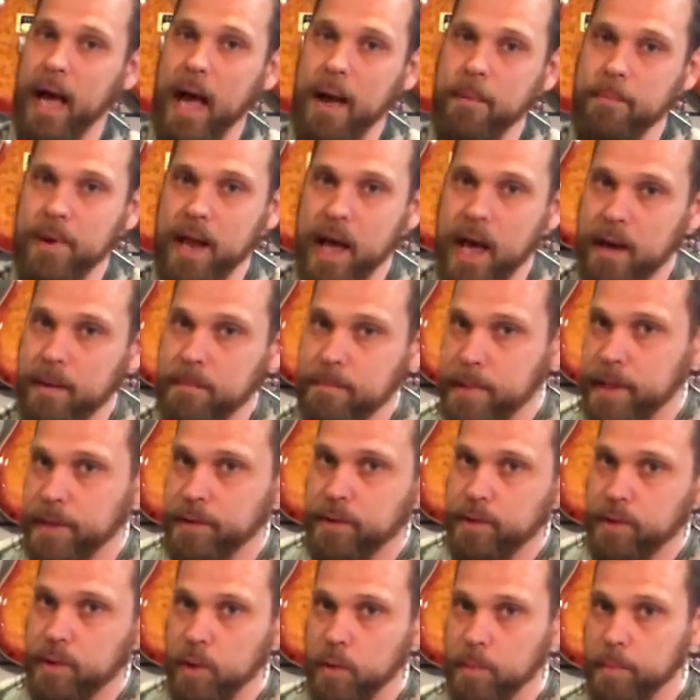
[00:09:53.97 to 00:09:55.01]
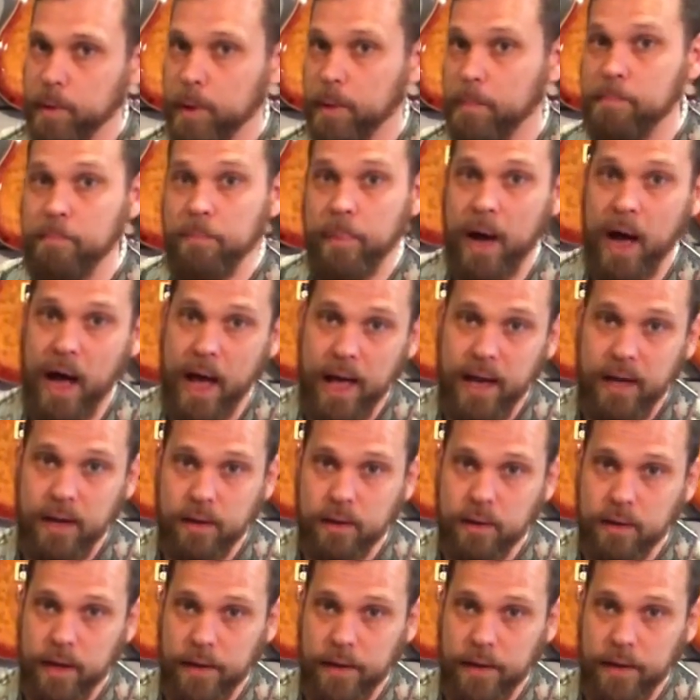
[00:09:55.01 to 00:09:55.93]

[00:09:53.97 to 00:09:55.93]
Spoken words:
I'm not a mid scooper, but